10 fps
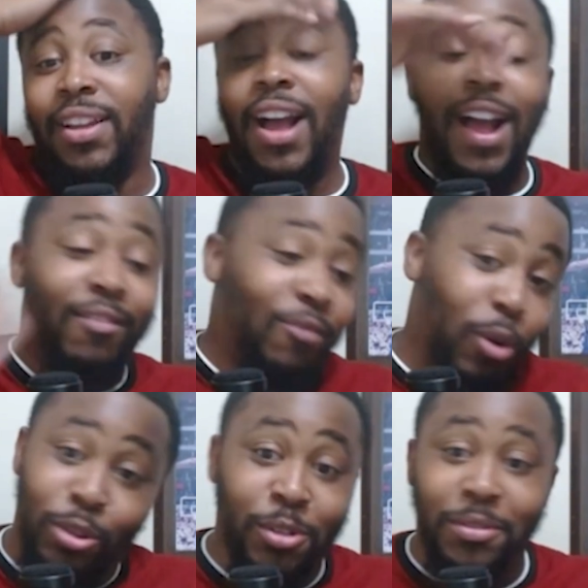I have no
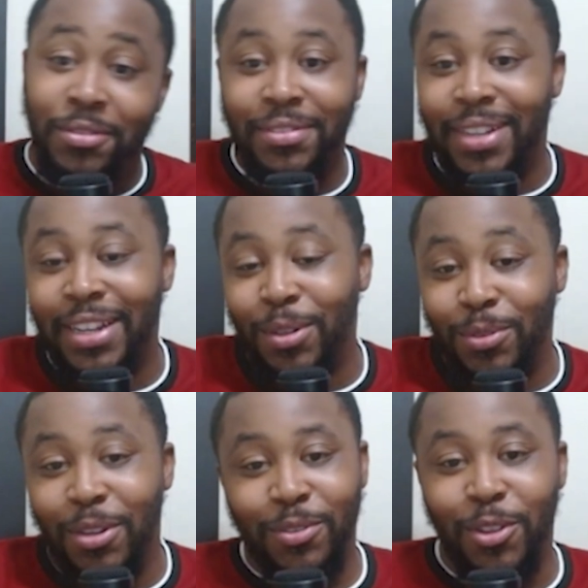clue. I don't
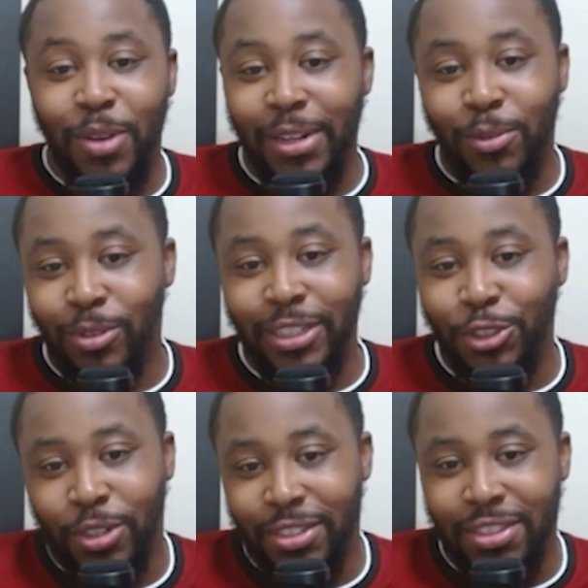know clue. I don't really
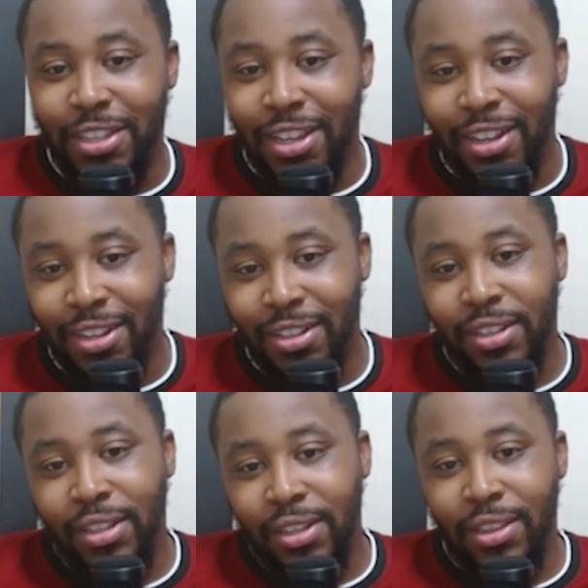trust the
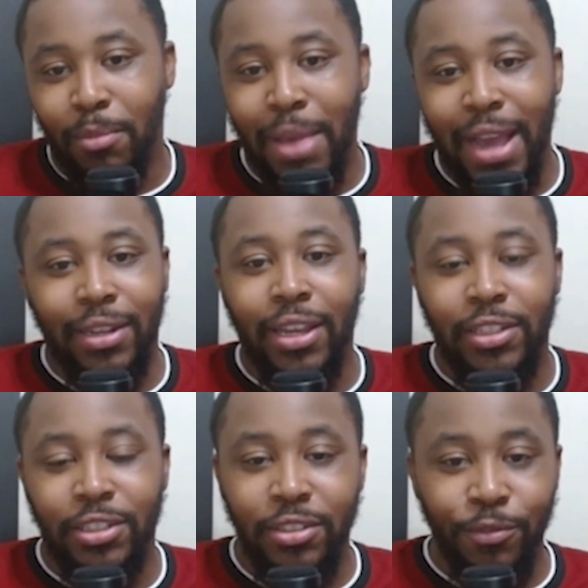
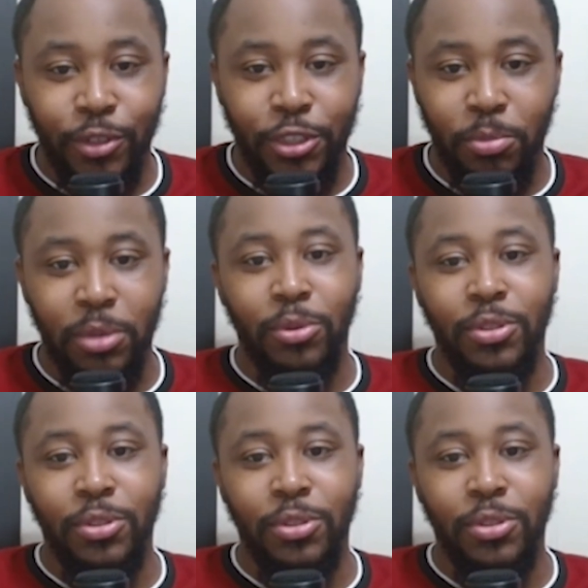machinations of rich people.